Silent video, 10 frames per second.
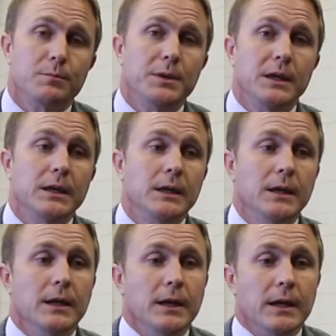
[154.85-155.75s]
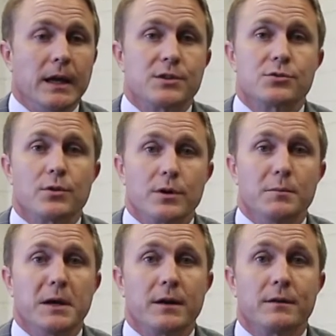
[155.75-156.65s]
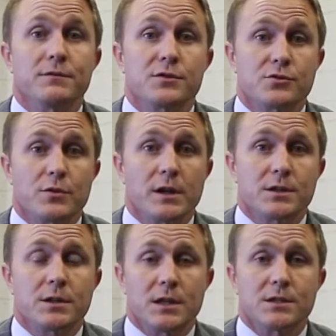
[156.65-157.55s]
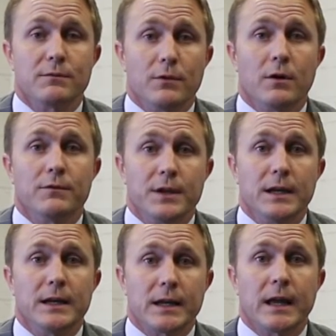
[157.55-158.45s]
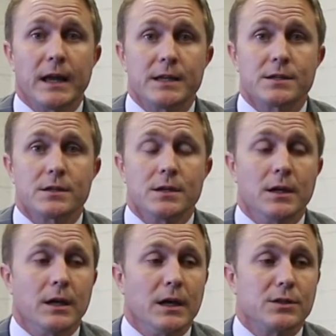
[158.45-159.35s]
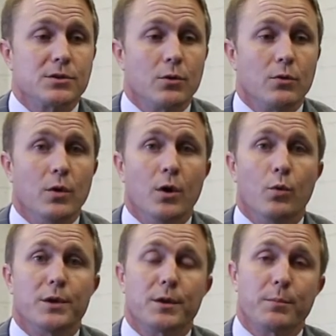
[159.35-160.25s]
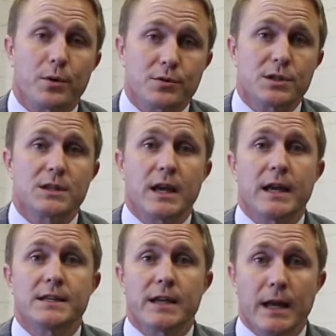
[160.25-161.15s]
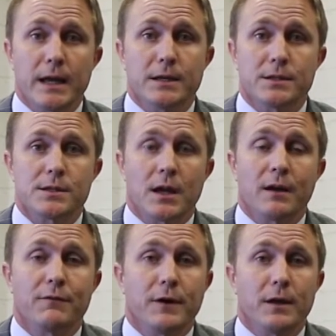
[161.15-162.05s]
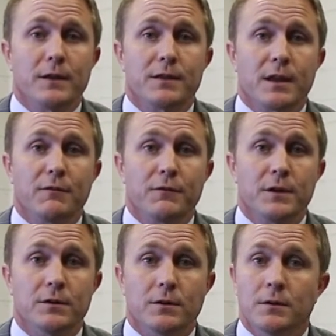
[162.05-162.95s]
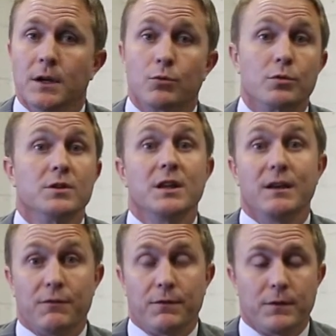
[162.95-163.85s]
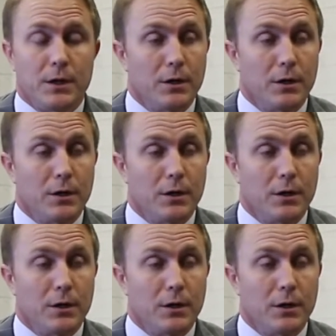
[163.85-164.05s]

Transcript: to be a certain amount of stress that's involved in a case. And so when the person's case ends, I find that they feel relief,